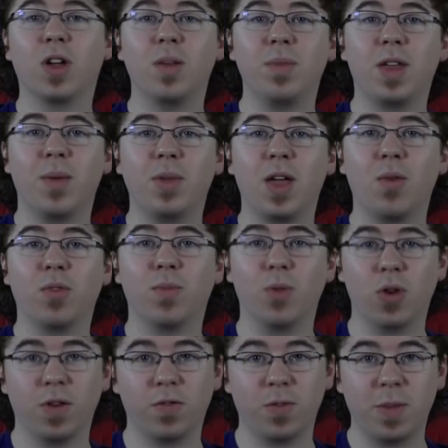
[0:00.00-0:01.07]
we're going to be coming out with
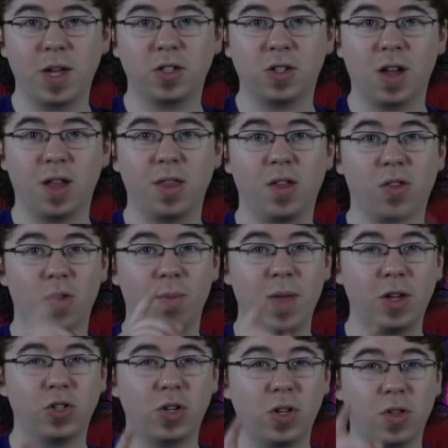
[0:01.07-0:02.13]
more information on this, so
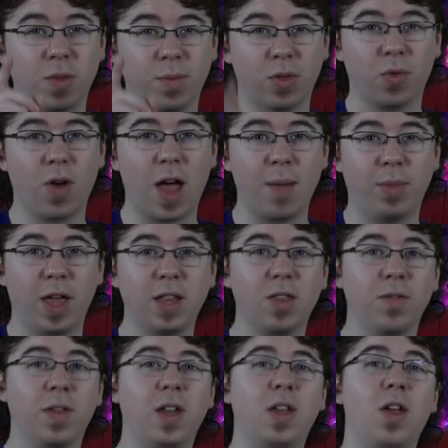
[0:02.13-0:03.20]
make sure you subscribe, like
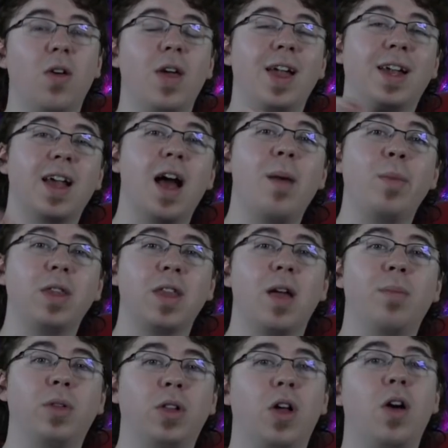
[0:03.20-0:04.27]
the video, and comment
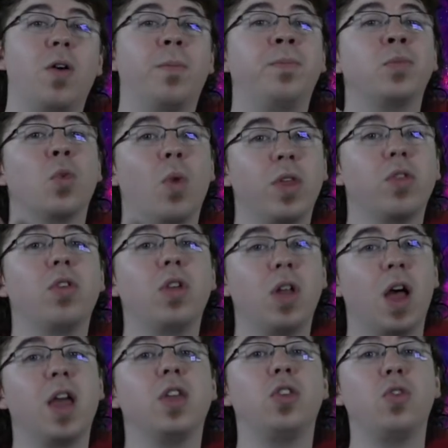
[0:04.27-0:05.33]
down below whether or
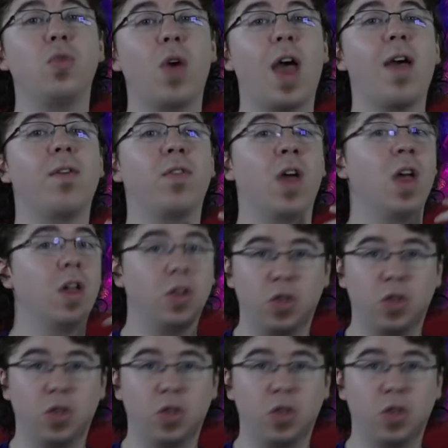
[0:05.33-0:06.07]
not you have